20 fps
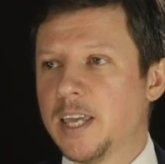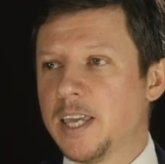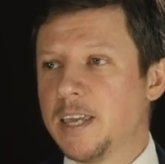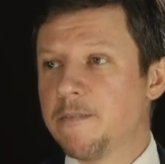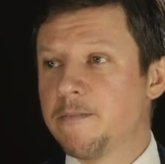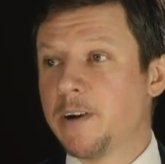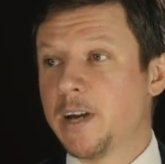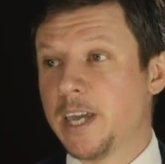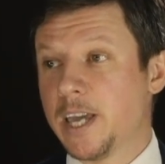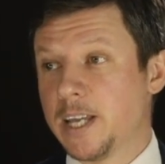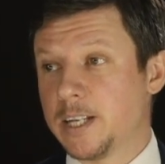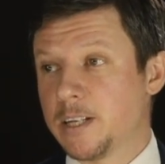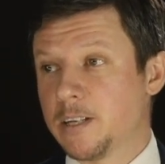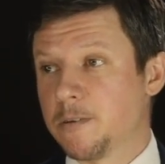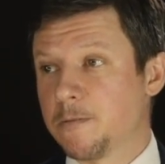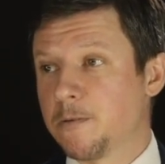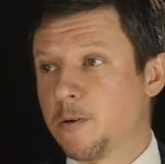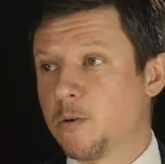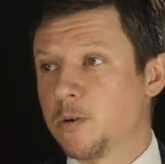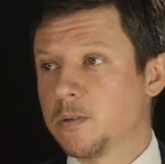If I had
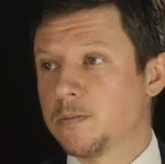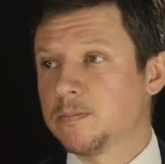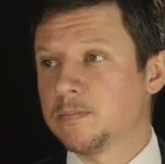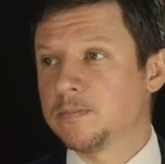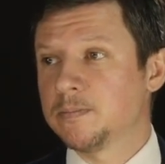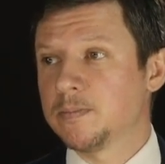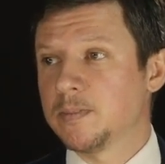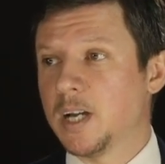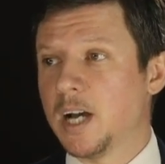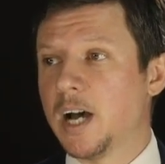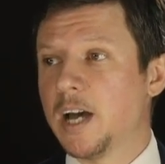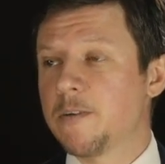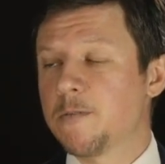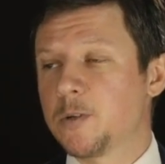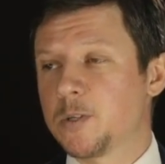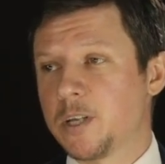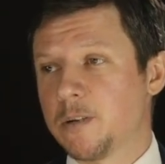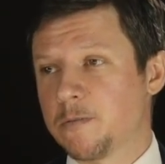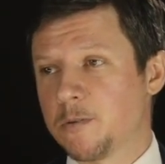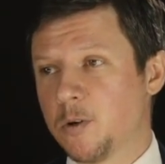had a phone, I
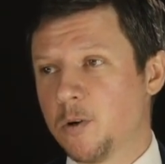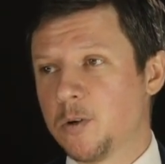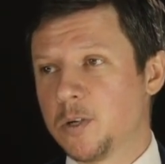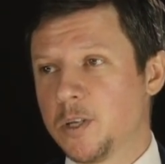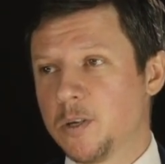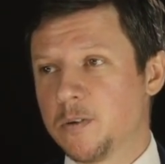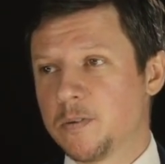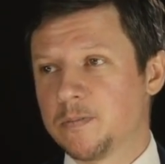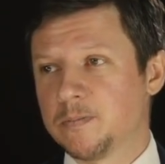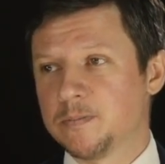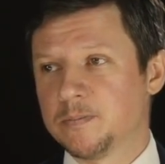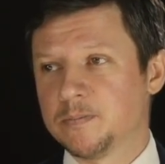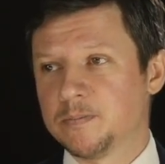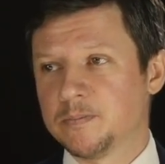would have called you.